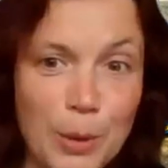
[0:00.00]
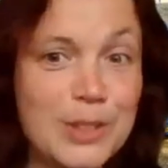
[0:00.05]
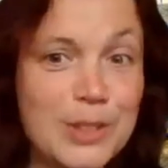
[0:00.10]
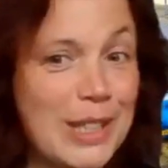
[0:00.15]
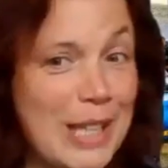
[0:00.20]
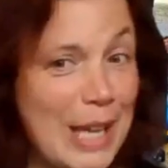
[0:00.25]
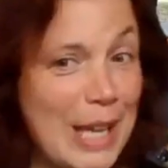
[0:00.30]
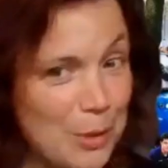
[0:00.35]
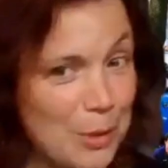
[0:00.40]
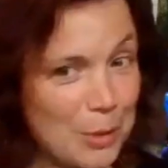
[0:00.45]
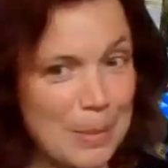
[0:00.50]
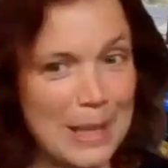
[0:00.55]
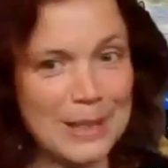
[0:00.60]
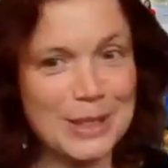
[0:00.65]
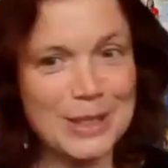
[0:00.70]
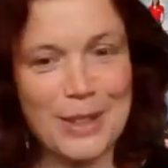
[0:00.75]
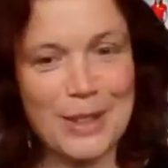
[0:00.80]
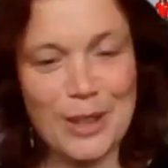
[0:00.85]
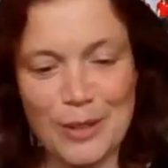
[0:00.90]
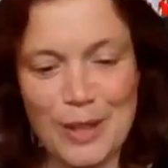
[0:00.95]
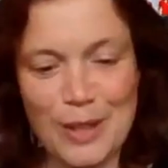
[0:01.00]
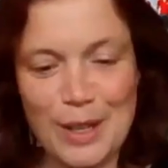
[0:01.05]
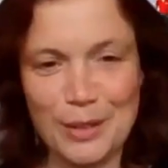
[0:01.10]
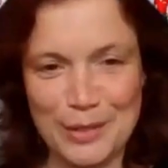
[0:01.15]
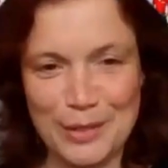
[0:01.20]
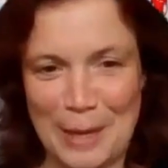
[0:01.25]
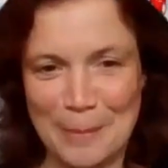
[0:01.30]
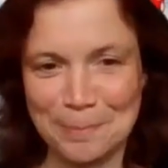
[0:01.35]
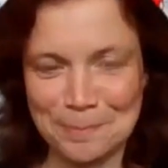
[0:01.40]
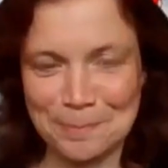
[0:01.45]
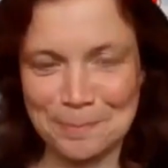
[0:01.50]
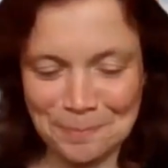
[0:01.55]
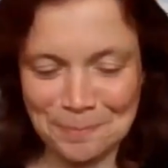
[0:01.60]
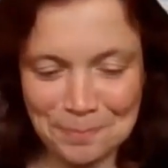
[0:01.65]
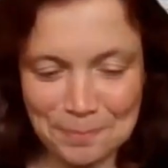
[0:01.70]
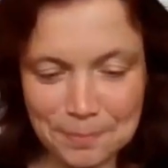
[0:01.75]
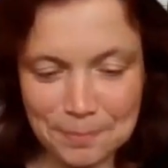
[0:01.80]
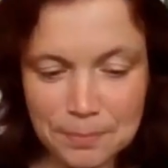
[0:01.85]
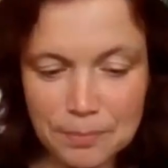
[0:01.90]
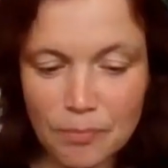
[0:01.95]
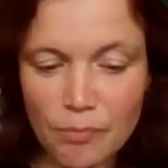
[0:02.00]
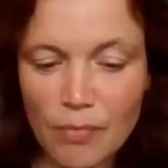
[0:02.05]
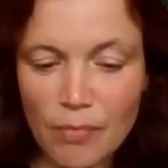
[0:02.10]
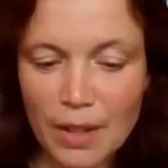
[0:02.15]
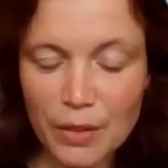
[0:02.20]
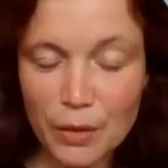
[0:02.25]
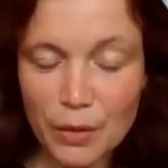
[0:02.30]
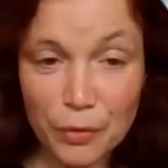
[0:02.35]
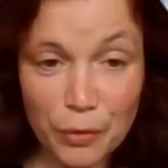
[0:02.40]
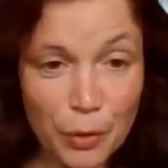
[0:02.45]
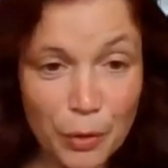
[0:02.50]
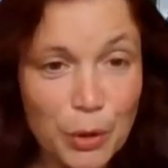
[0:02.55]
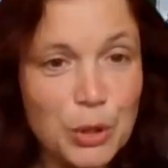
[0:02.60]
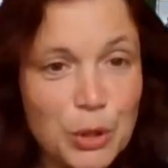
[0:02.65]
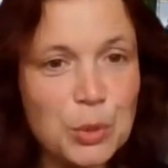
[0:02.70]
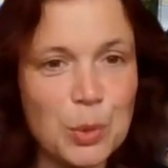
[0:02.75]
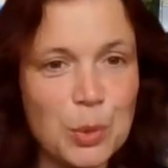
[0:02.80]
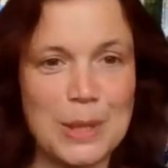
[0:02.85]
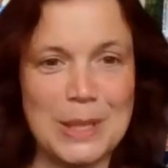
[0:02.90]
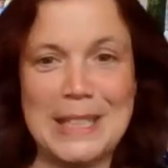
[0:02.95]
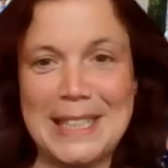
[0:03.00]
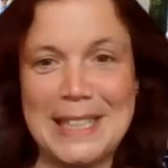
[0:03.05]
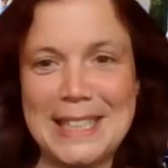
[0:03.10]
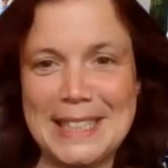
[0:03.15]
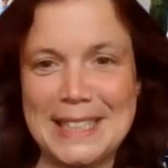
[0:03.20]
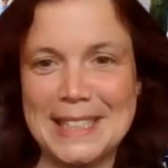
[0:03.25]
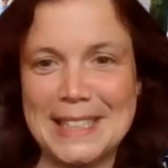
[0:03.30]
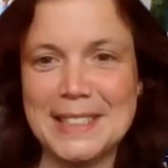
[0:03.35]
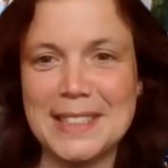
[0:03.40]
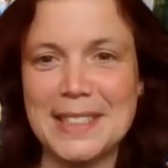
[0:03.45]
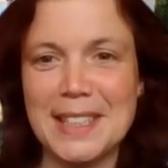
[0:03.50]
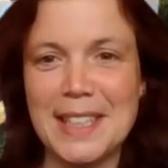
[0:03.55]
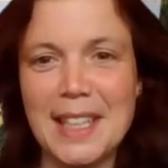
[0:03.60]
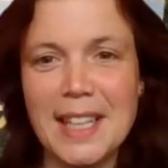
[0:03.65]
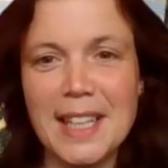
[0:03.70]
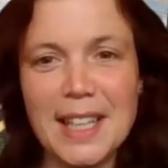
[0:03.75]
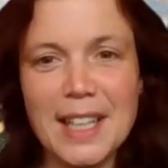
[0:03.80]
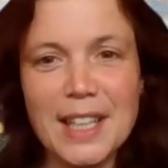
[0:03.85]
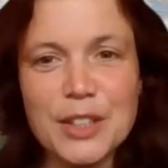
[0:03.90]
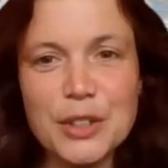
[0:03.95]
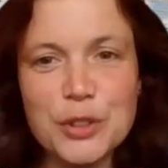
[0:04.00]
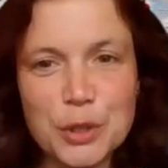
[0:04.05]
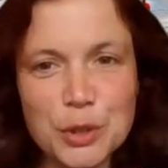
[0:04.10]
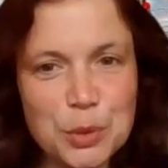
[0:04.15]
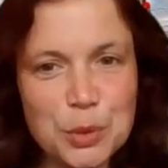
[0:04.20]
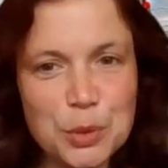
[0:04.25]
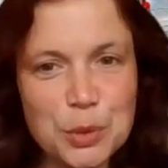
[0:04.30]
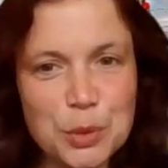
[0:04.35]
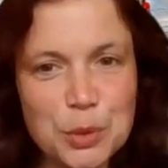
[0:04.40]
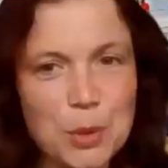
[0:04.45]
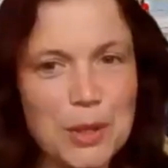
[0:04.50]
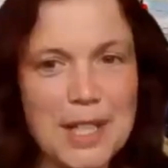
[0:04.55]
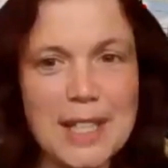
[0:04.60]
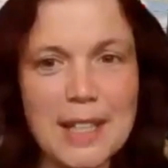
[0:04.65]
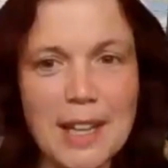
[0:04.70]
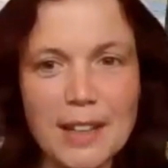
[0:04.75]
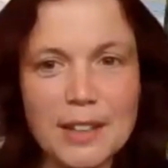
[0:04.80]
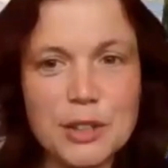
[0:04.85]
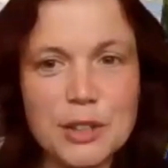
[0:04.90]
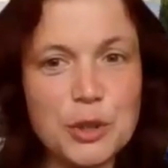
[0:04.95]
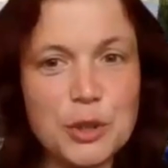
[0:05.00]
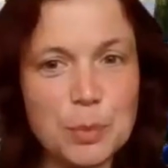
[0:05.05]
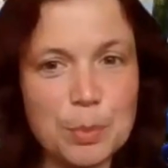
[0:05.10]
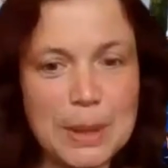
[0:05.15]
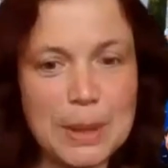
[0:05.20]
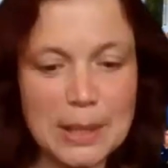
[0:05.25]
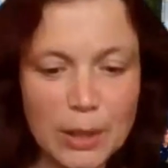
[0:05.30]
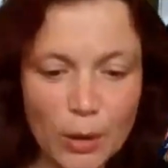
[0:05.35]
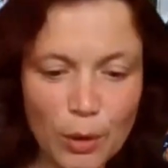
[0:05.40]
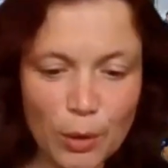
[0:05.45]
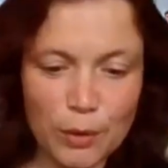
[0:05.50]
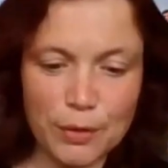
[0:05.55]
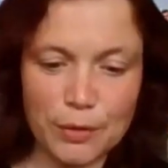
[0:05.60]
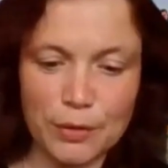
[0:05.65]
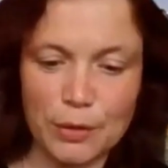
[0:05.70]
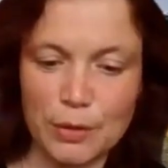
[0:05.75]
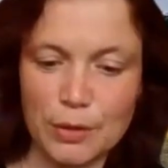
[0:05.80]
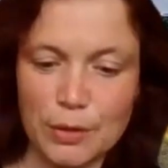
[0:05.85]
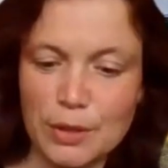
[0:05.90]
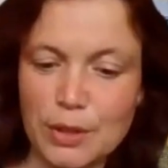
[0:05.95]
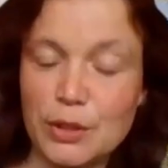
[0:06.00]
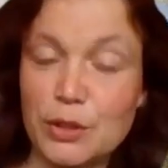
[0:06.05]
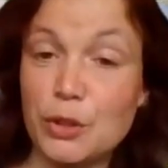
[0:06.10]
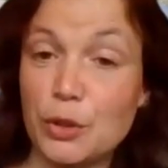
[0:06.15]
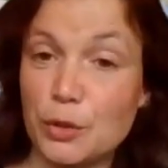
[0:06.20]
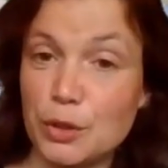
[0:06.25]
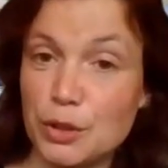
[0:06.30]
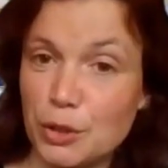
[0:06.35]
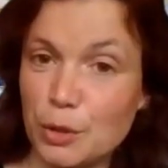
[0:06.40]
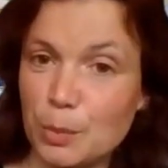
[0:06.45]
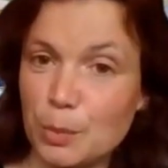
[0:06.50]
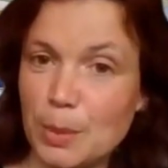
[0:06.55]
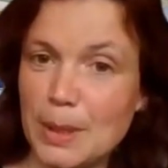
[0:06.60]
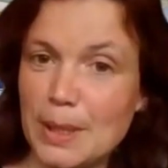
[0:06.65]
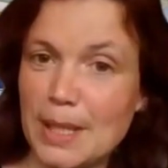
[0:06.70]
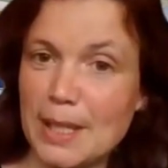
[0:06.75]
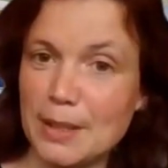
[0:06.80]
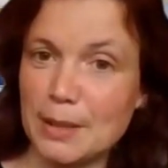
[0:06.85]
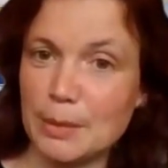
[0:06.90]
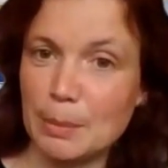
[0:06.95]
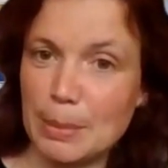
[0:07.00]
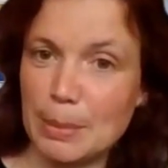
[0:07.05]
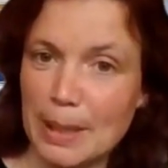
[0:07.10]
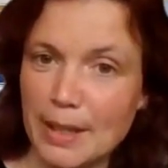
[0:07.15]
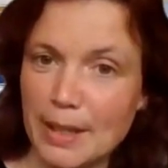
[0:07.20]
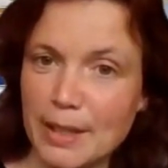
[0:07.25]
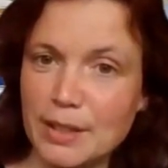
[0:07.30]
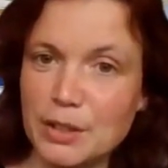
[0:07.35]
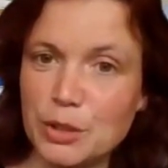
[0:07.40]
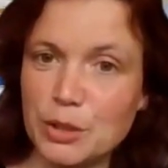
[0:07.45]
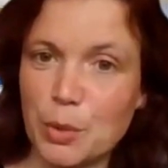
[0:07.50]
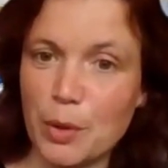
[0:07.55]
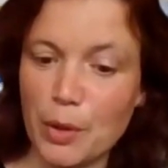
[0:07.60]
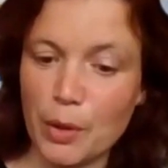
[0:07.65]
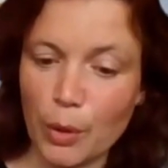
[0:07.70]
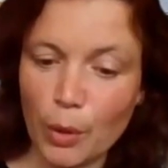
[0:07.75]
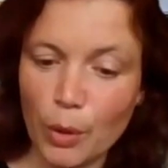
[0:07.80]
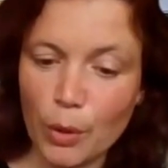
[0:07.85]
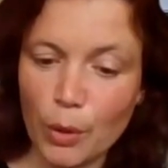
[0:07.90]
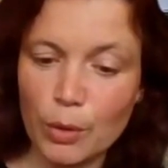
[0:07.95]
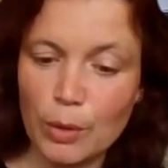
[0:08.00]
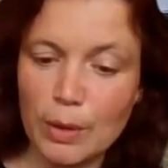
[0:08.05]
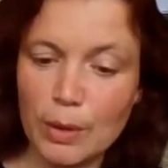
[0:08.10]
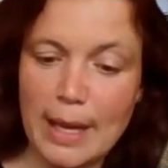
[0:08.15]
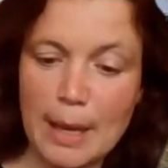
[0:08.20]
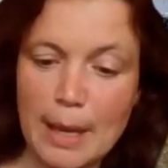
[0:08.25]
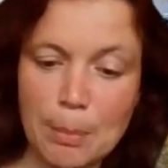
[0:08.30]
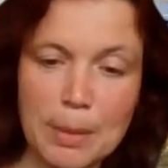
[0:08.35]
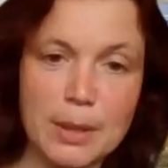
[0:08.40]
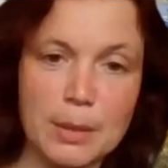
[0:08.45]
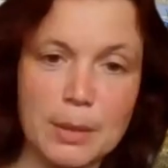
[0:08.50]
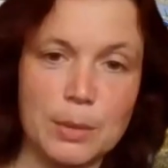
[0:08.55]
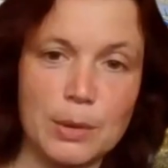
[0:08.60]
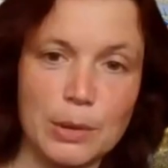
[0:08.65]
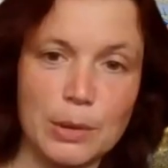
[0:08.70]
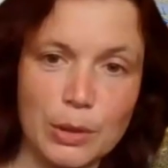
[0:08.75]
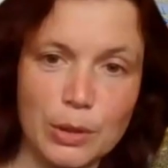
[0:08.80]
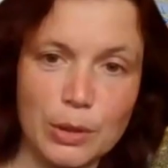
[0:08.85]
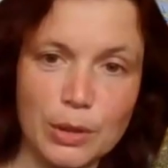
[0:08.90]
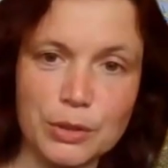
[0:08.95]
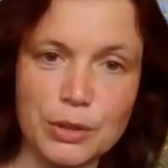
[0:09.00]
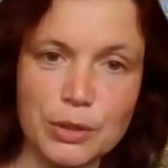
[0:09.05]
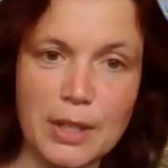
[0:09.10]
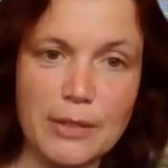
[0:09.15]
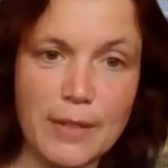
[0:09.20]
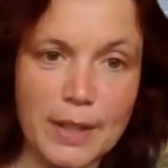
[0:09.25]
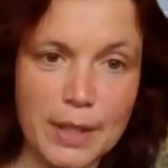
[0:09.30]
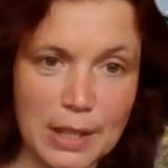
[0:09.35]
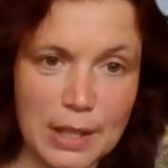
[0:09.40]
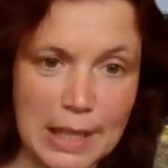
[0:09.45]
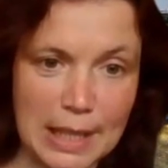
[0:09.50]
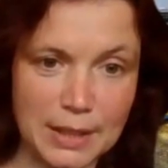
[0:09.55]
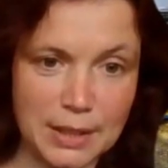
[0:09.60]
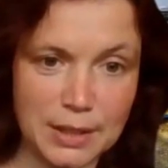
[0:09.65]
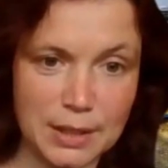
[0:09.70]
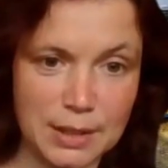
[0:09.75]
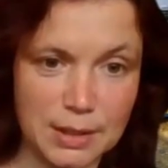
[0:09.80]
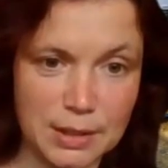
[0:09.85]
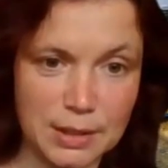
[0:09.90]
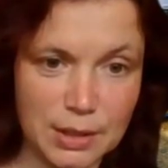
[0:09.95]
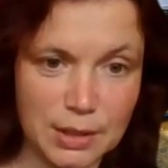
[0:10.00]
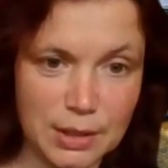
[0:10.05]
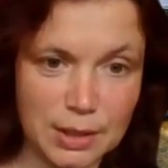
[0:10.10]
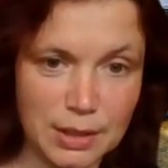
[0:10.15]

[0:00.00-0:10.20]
and I will mention 3 of them. The first one is trustworthy AI should be lawful. So it should be in compliance with all applicable laws and regulations.